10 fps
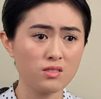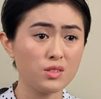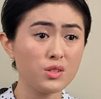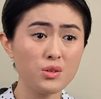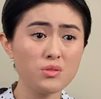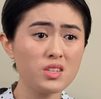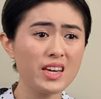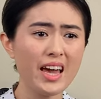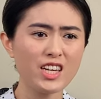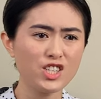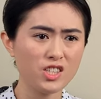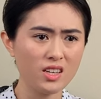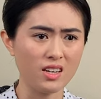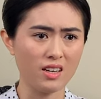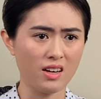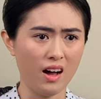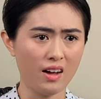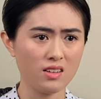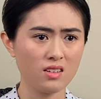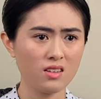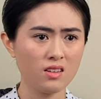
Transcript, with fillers: using and cheating God.